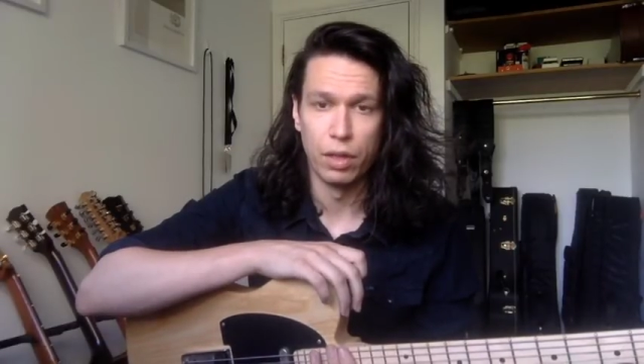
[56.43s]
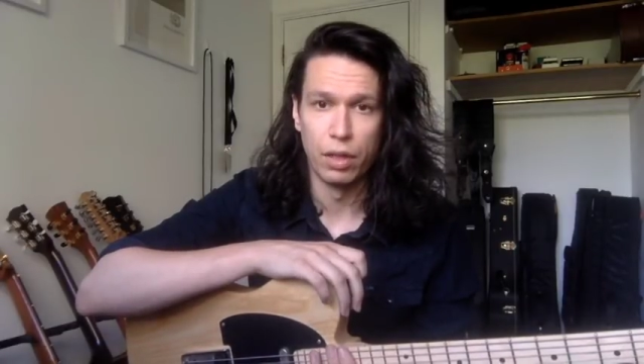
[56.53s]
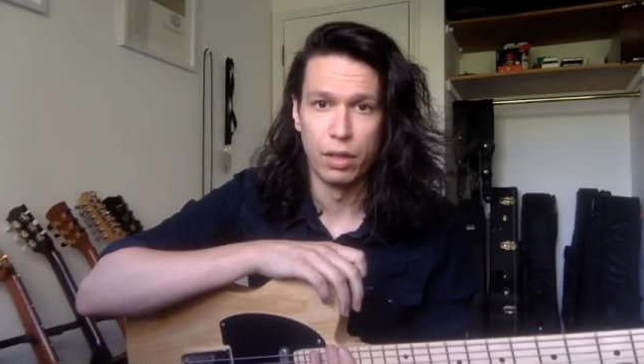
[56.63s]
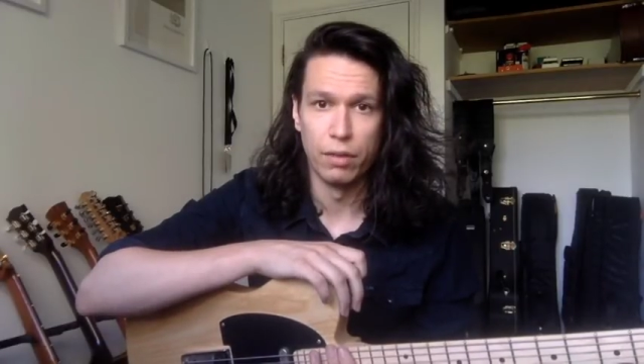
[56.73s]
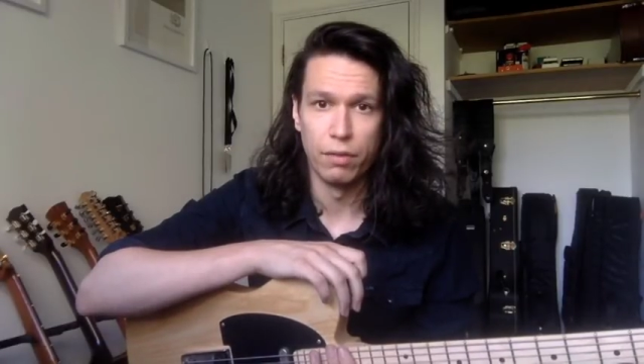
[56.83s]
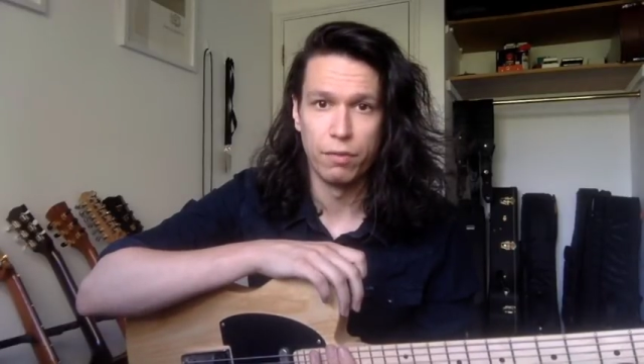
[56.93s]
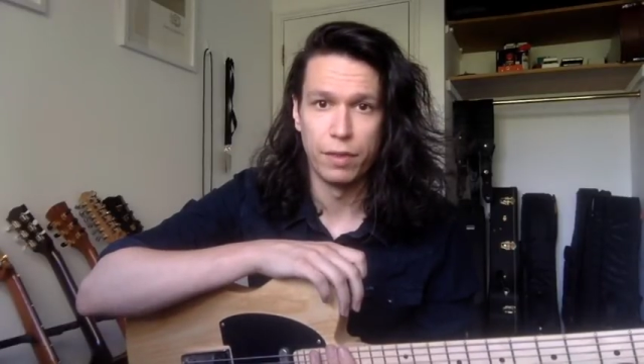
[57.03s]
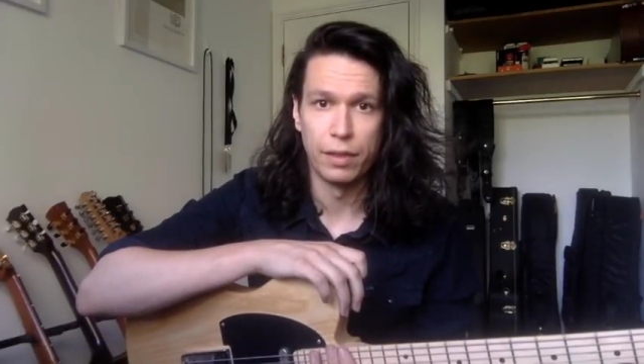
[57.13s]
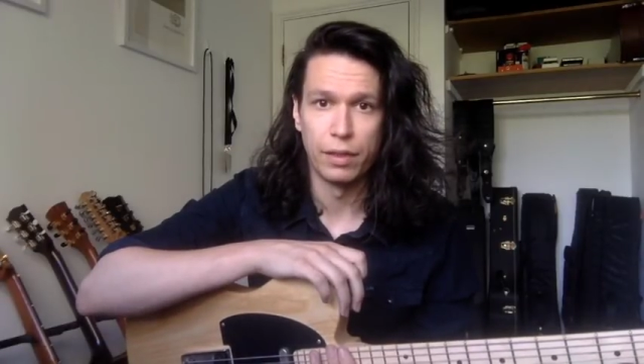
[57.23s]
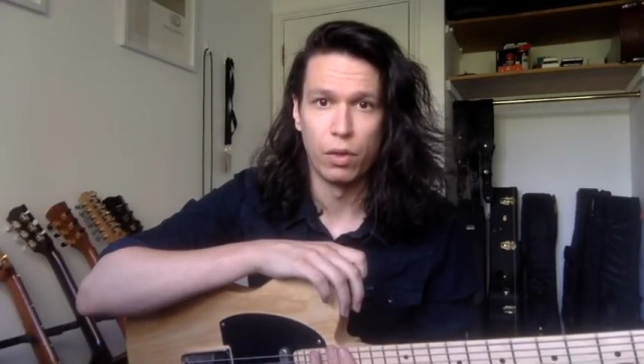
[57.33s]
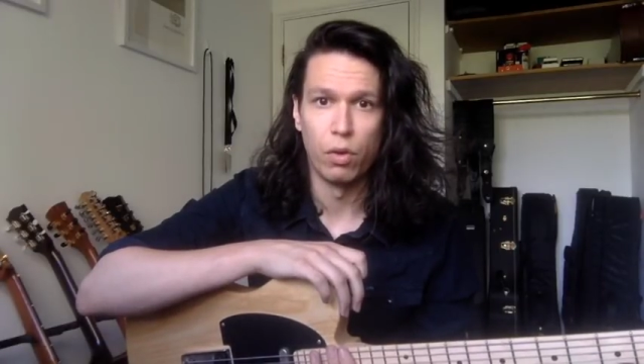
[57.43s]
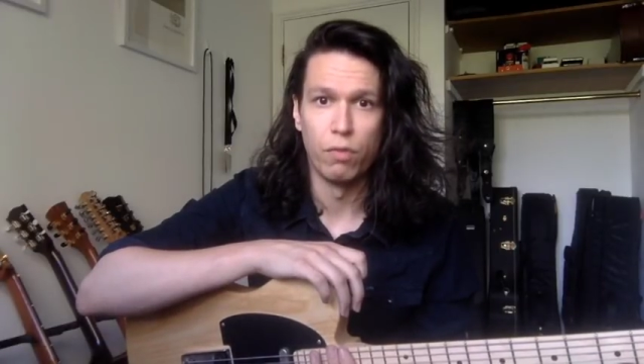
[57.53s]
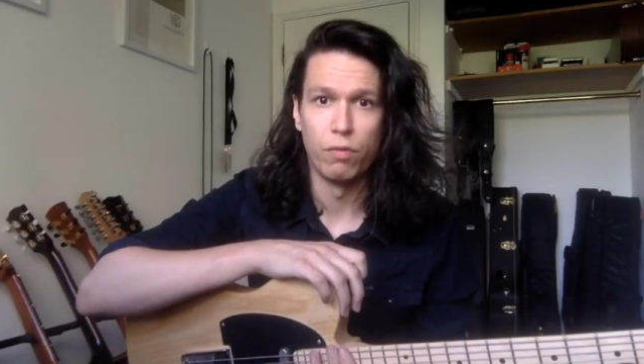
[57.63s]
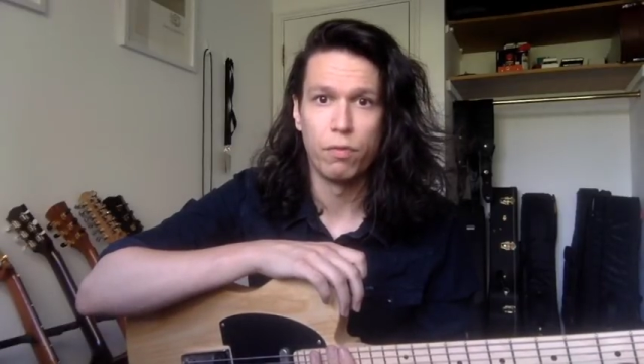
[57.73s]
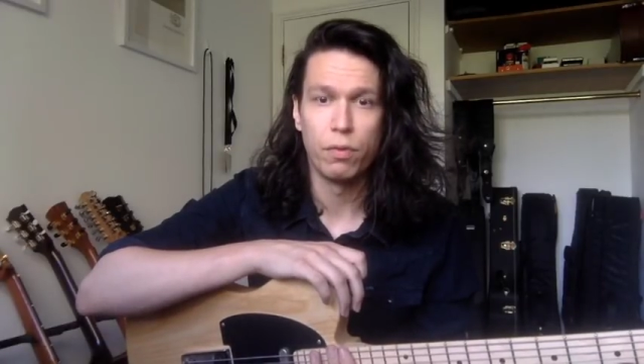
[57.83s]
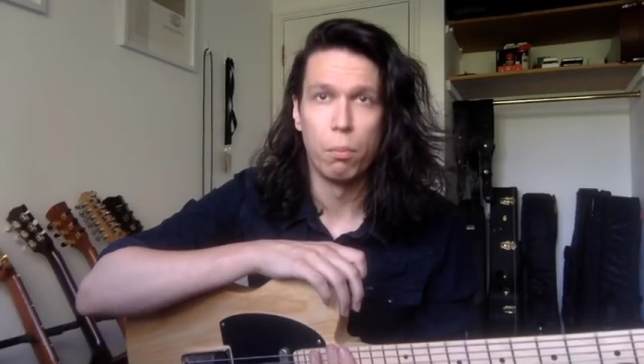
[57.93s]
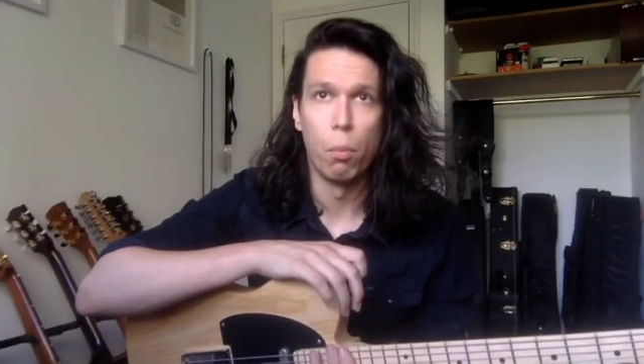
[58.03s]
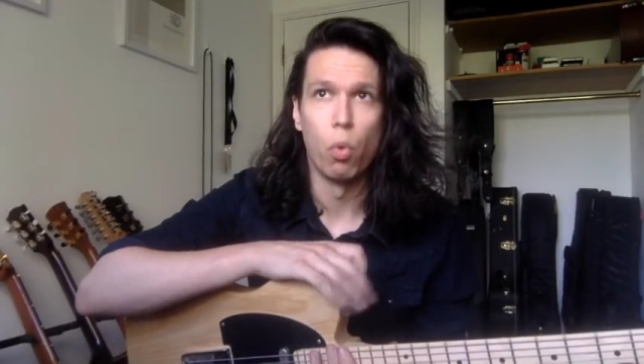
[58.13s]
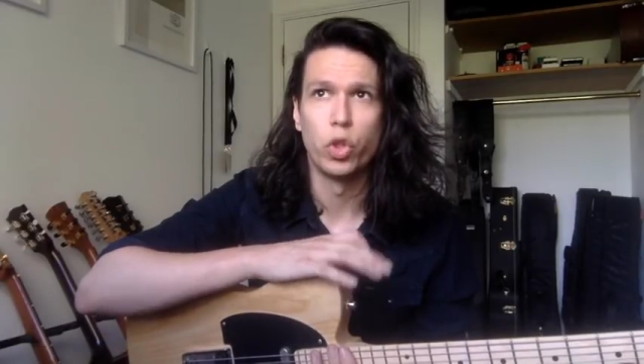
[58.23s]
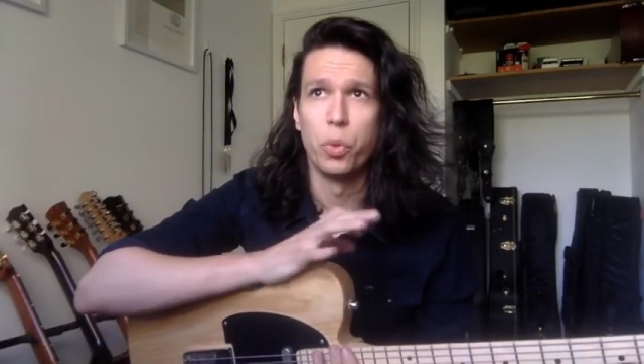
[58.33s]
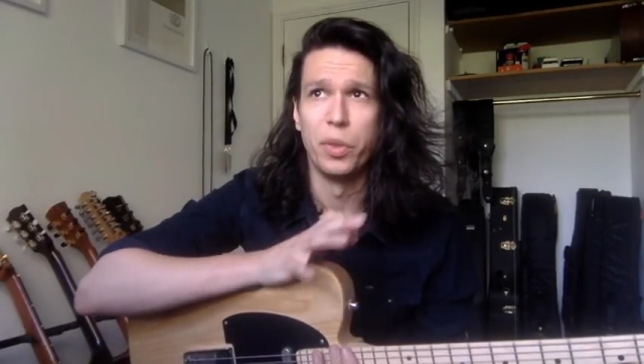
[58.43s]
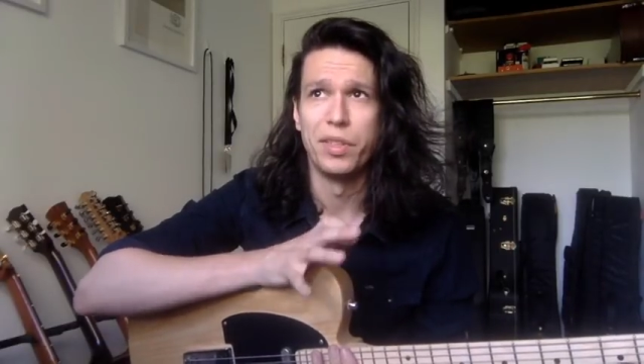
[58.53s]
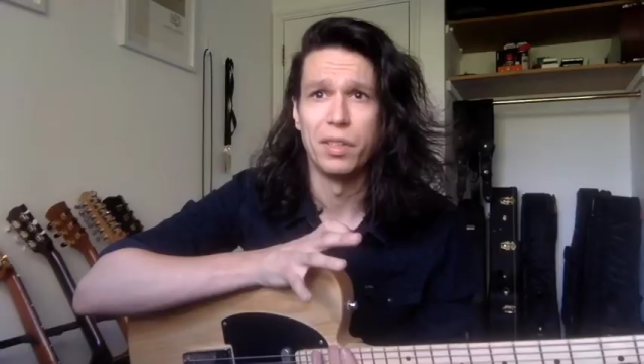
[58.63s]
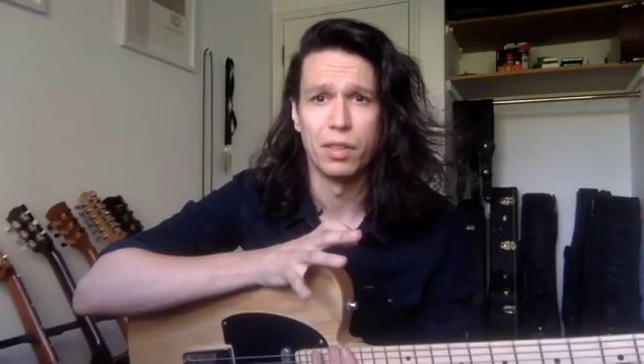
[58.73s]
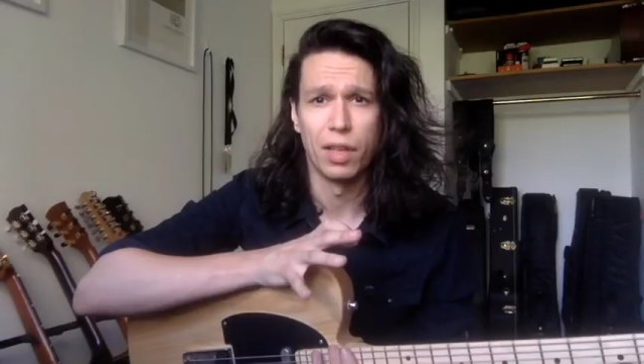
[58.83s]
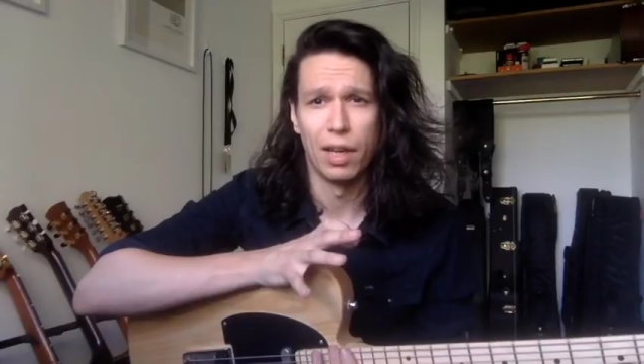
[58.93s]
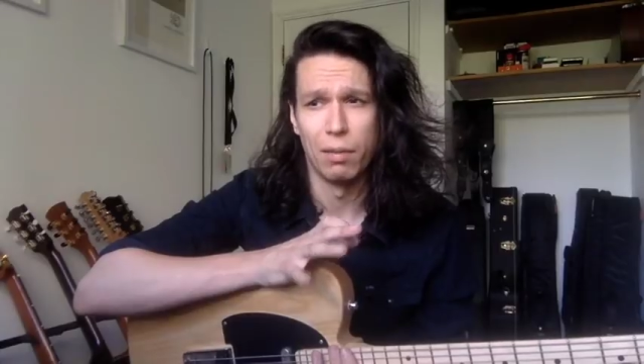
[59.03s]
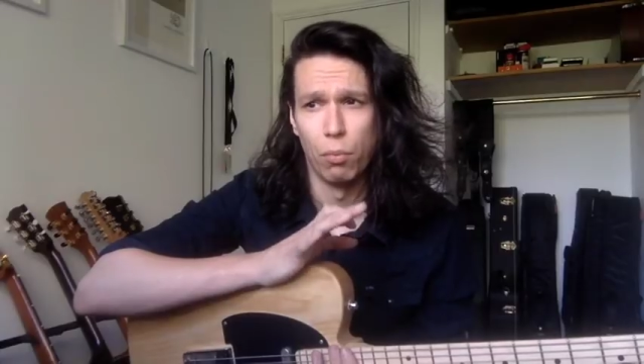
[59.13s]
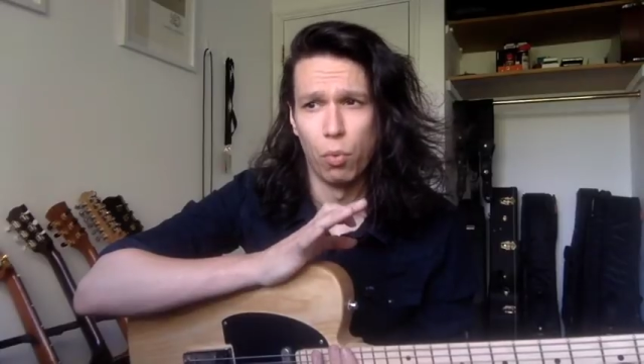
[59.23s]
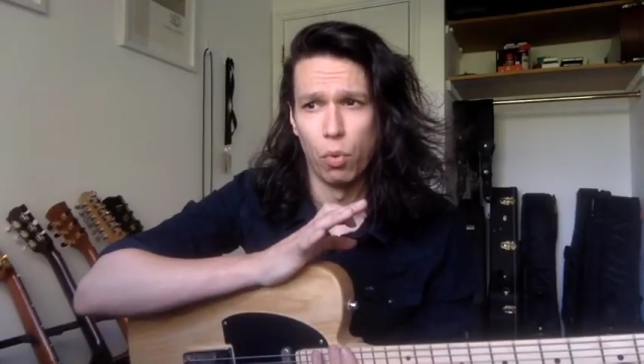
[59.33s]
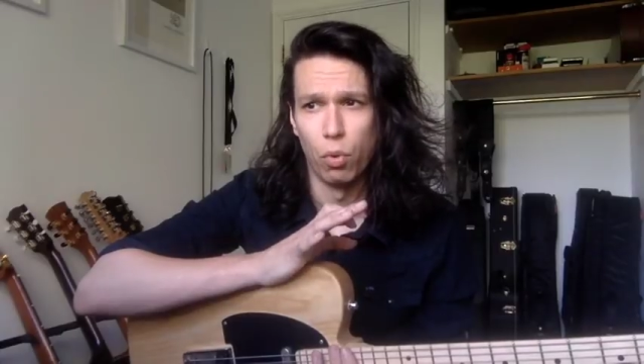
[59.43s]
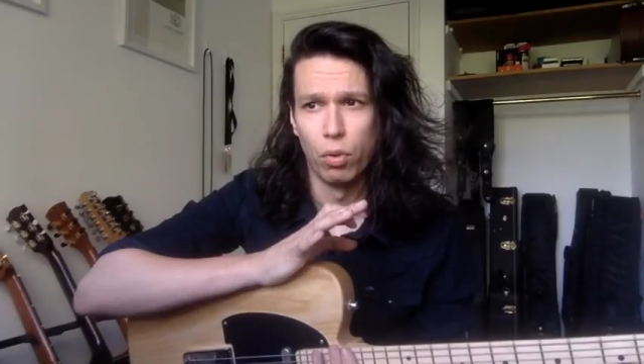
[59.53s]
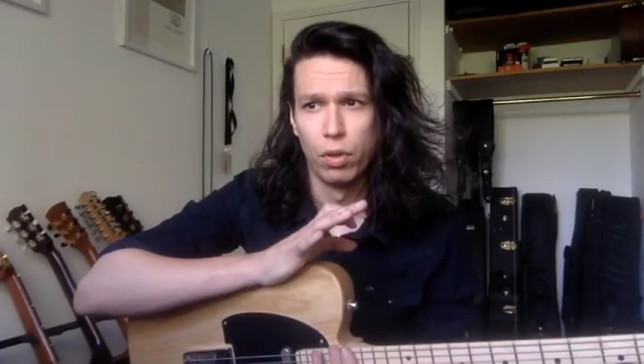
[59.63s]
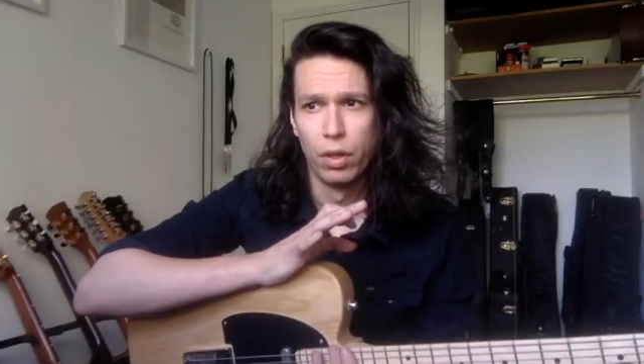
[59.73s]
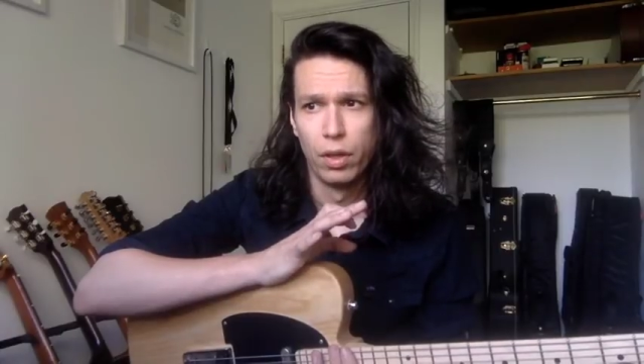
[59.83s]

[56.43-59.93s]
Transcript: a feeling of more choices and more